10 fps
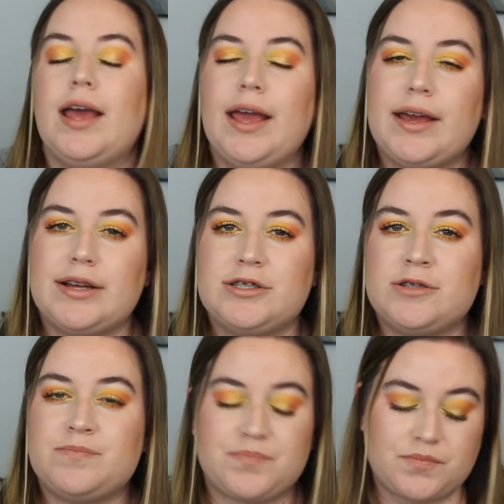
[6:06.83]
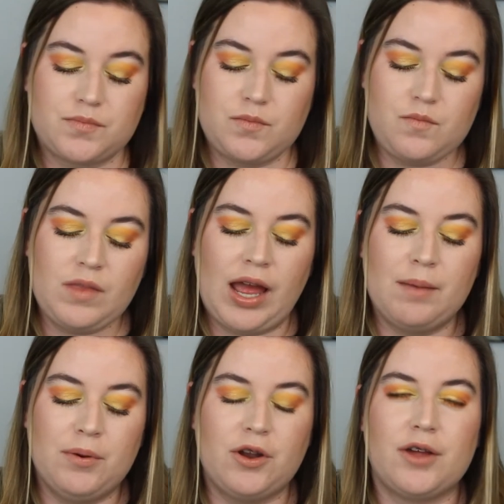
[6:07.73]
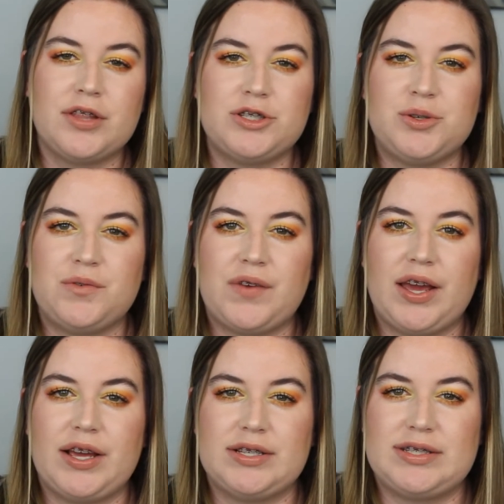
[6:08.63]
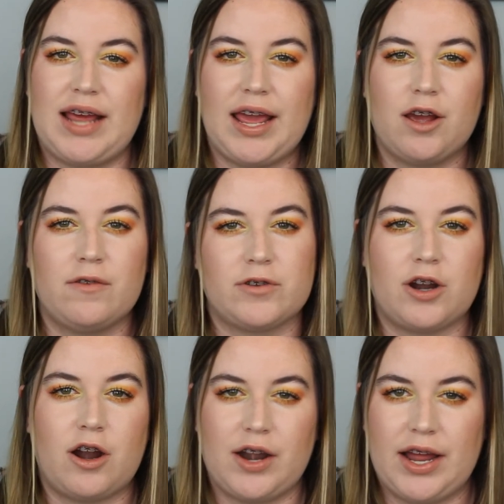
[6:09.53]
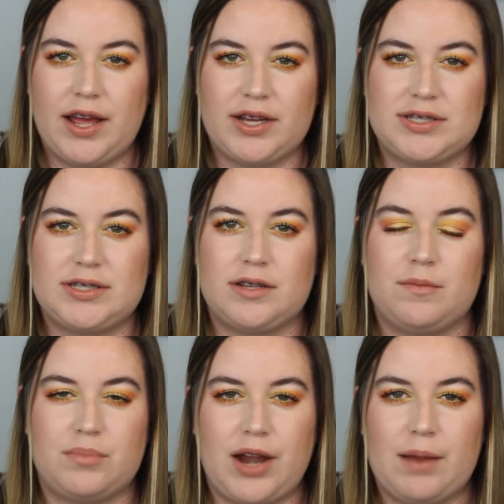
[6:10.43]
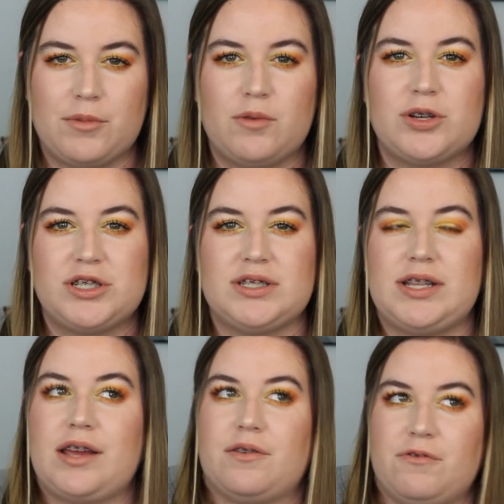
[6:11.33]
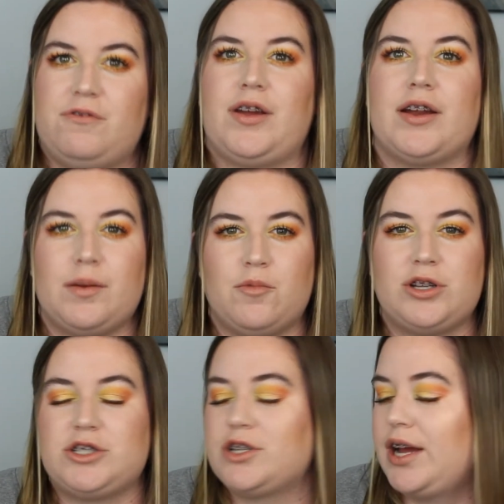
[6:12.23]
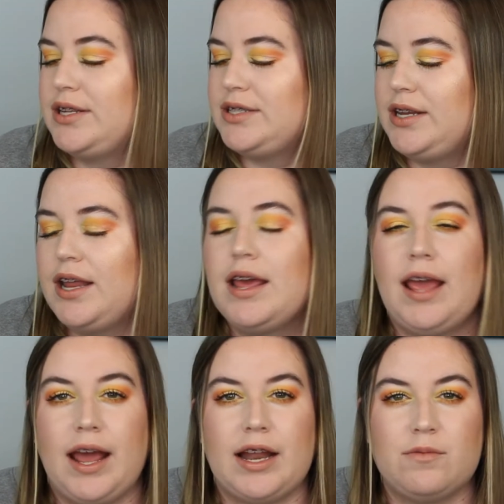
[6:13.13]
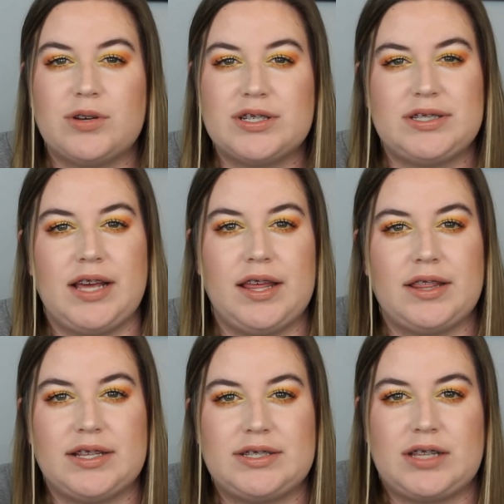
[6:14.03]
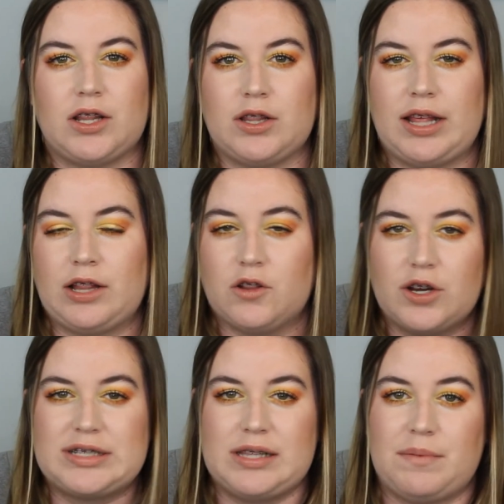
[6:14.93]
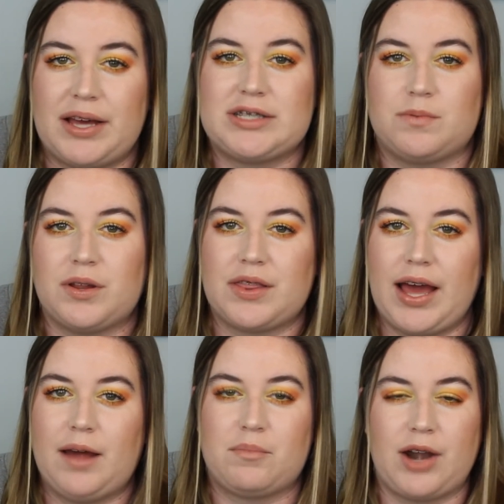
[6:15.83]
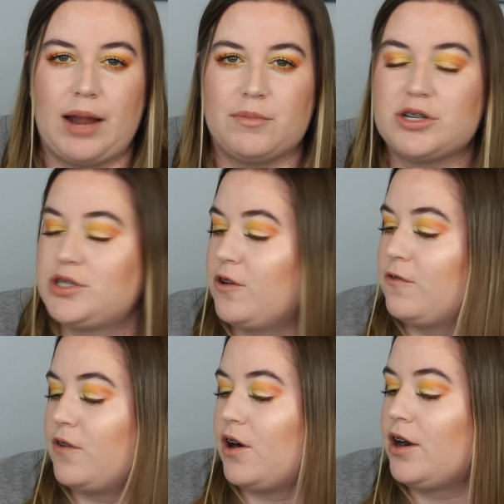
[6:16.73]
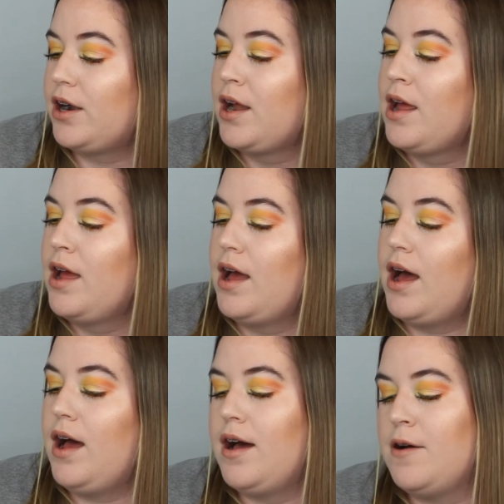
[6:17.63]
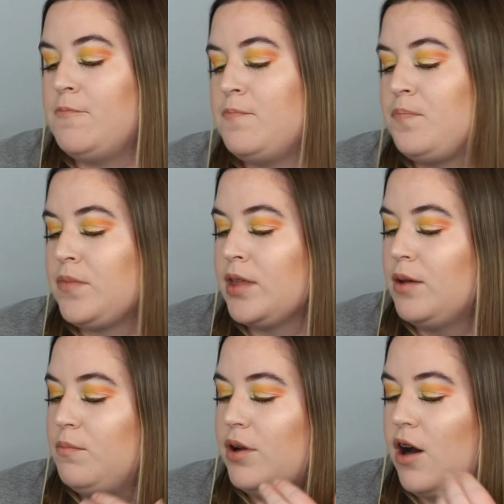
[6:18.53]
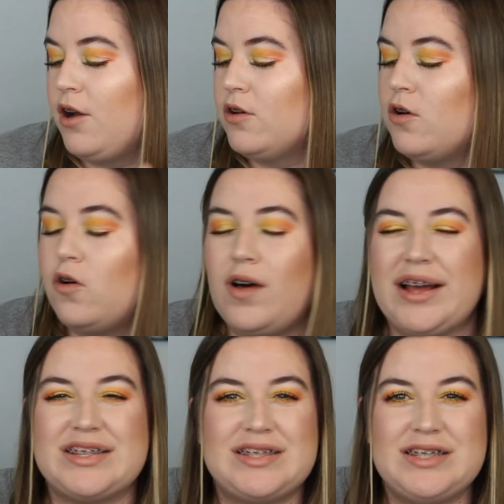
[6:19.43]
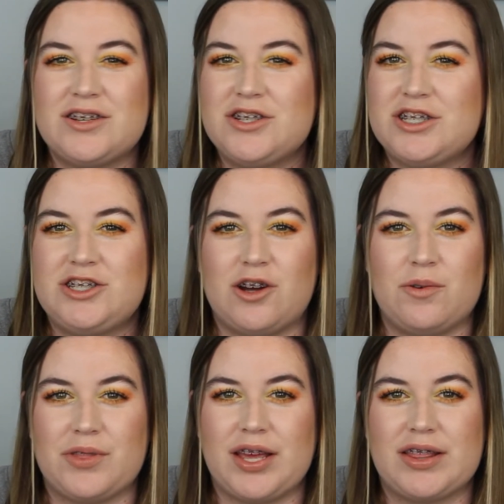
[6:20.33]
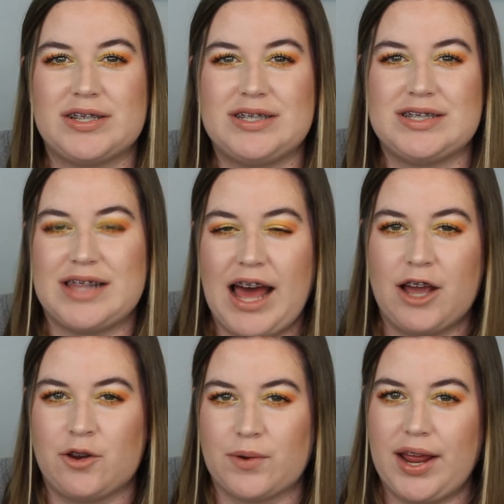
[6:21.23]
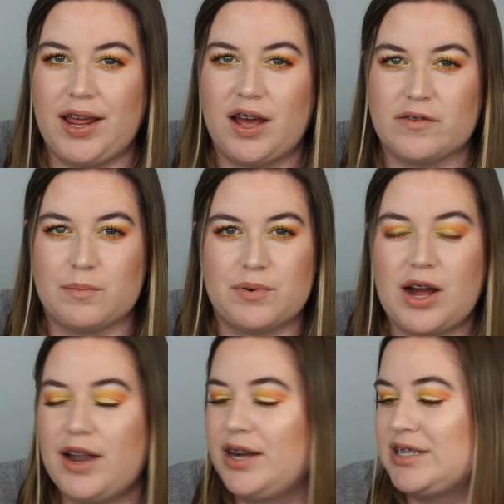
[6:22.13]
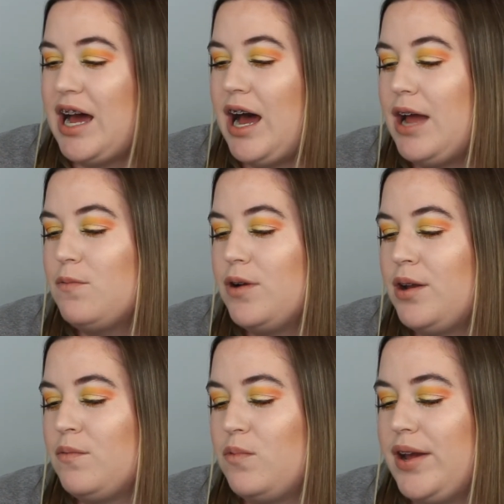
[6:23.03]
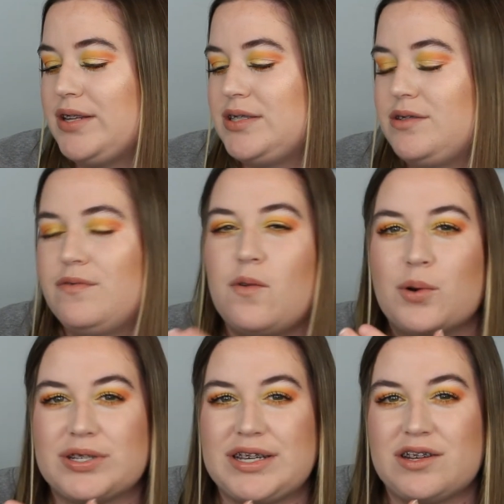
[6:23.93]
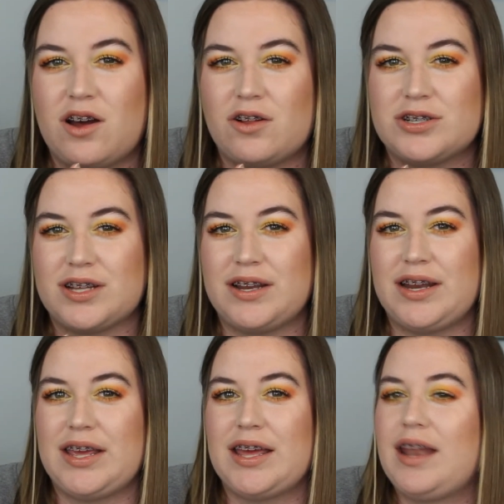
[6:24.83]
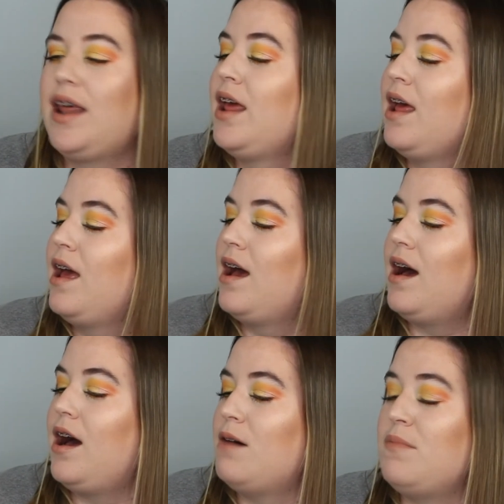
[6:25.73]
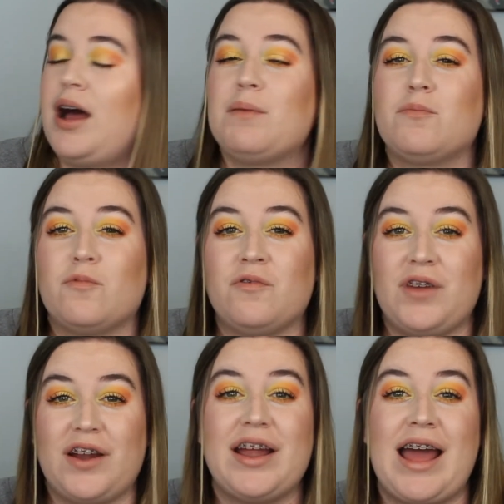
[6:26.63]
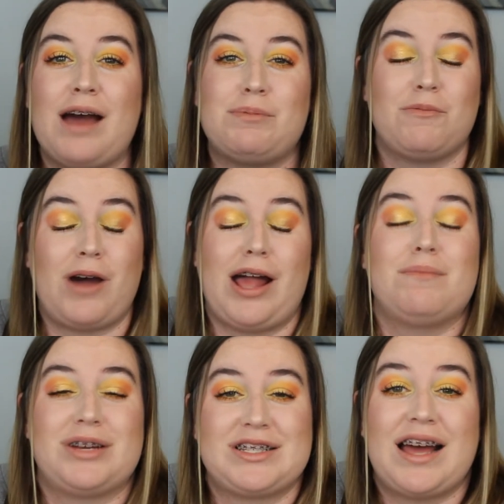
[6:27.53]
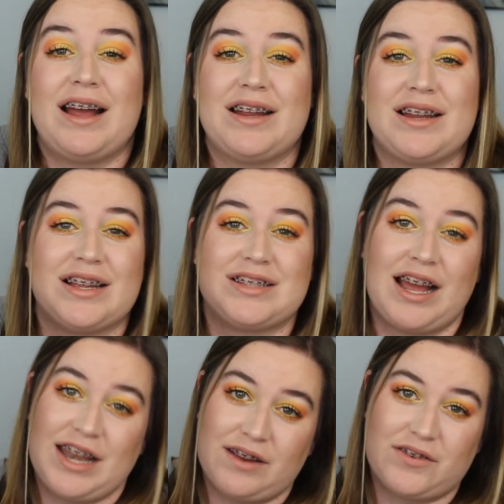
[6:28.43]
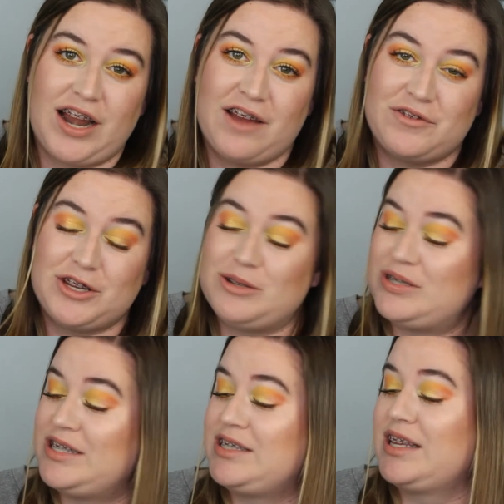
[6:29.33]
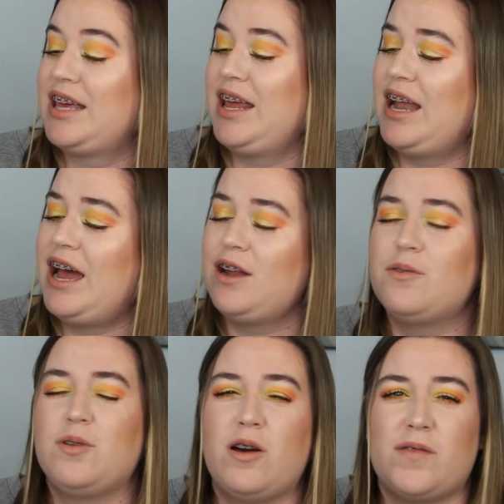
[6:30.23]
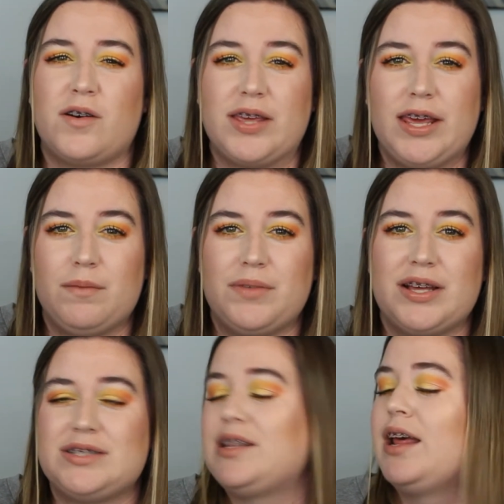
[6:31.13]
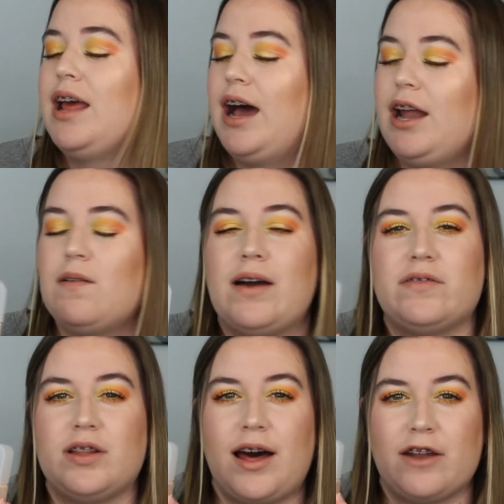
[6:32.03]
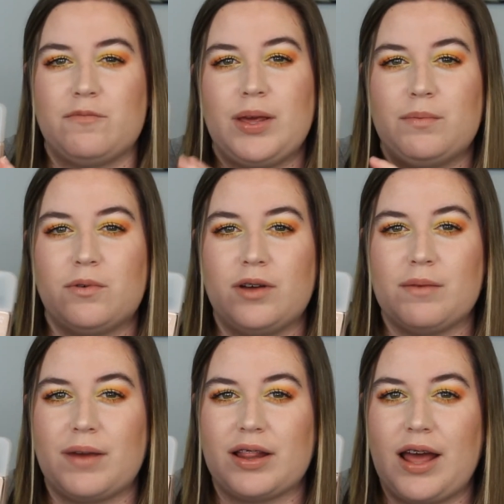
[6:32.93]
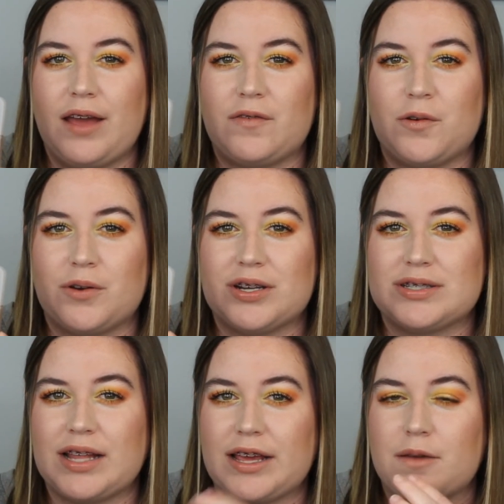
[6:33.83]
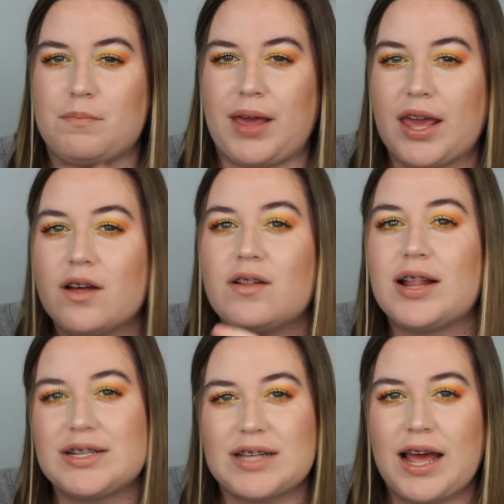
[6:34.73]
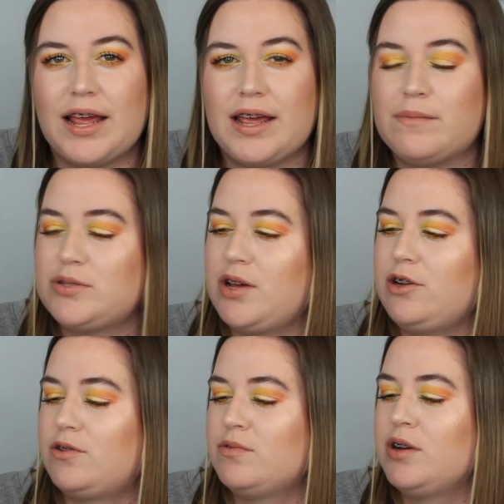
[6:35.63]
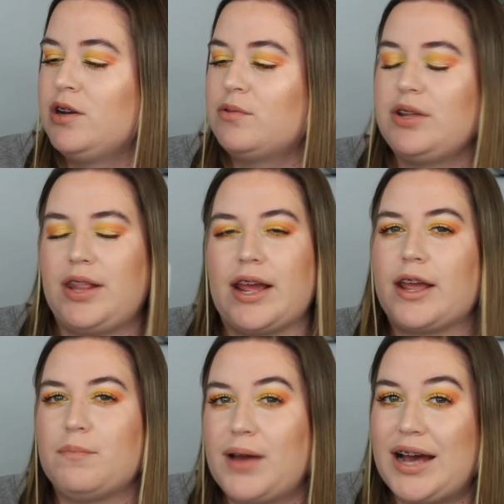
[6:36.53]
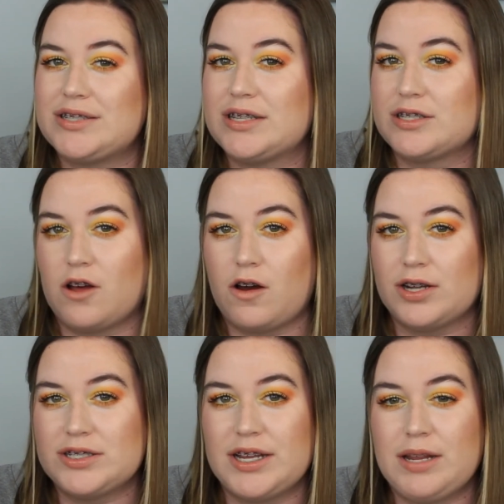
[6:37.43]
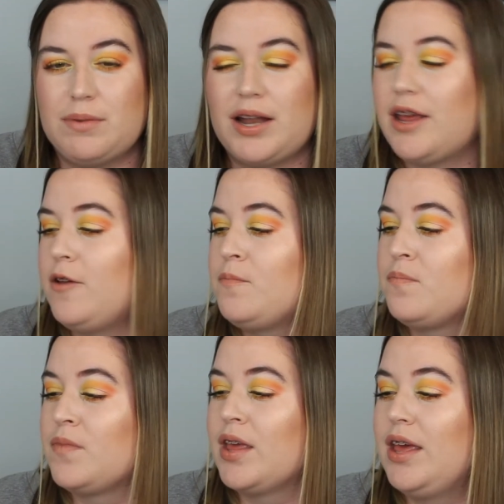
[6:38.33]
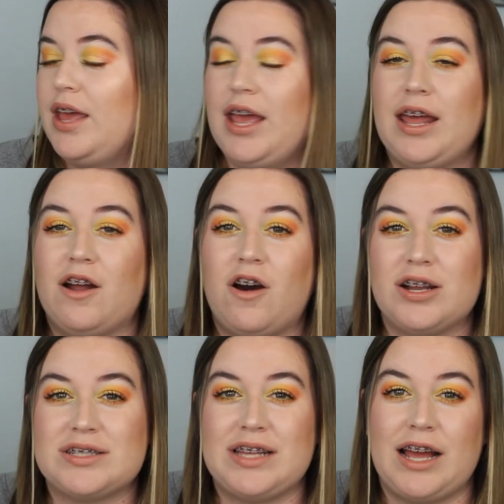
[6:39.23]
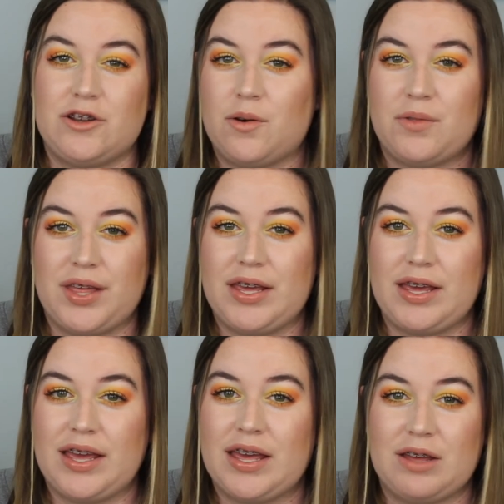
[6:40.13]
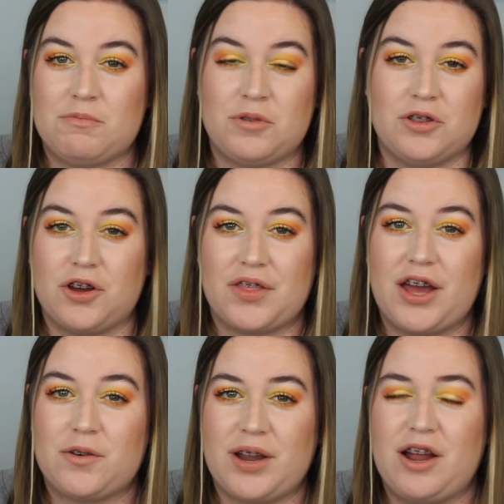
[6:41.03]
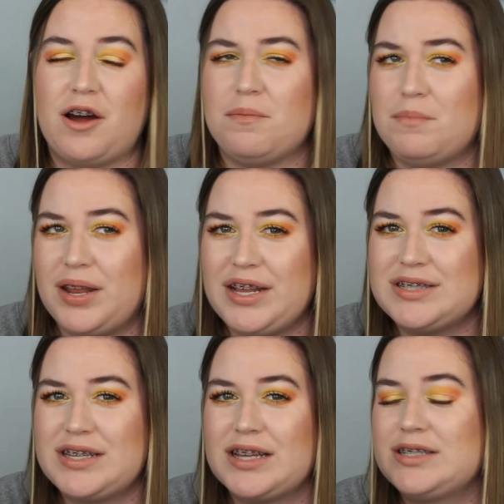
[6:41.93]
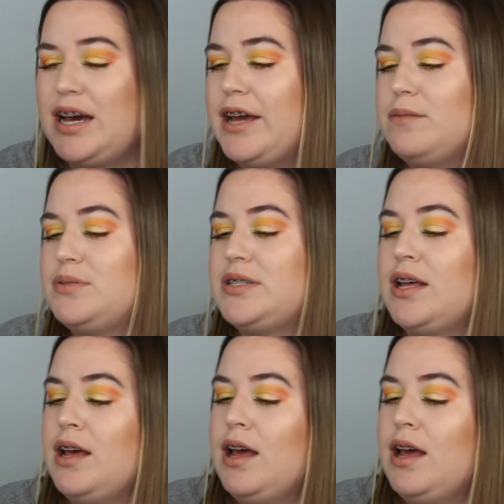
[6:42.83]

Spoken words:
And I put on the Too Faced Hangover RX primer, which is like very moisturizing. And I will say this looks the best with that primer so far. But on a whole, I still just don't think this is that great of a product. I wouldn't waste $14 on it again. I'm very happy. Why I'm excited is I never have to use this again. I don't know if I'll keep this. I don't have a lot of people in my life who are as like pale as I am, so I don't really think I can pass this on to anybody. And honestly, I don't think it would look that great on many skin types.